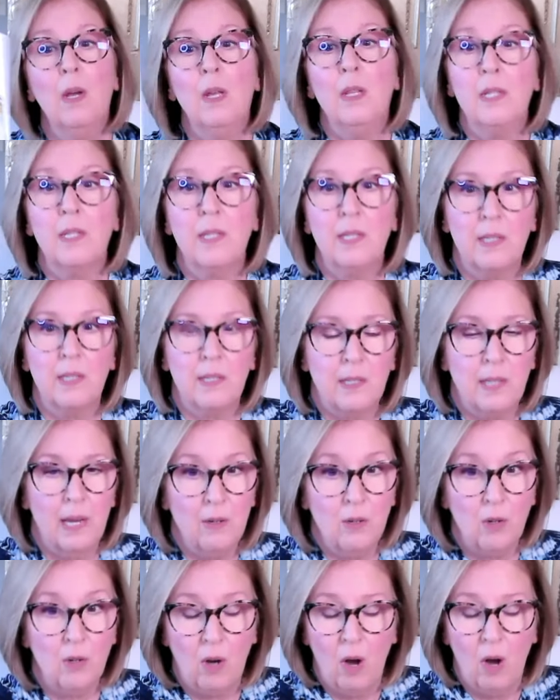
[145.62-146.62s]
the
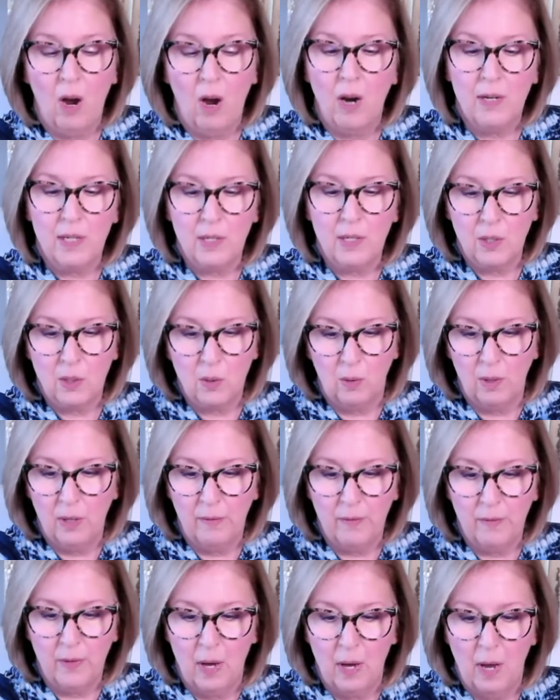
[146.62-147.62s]
center card is sort
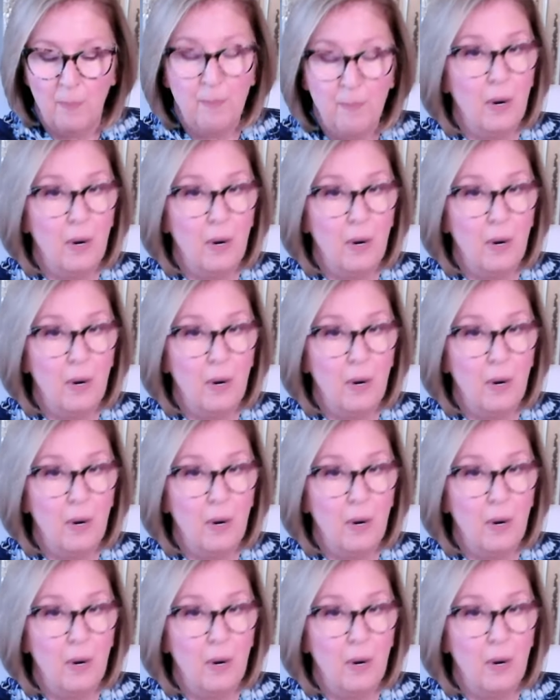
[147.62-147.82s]
of the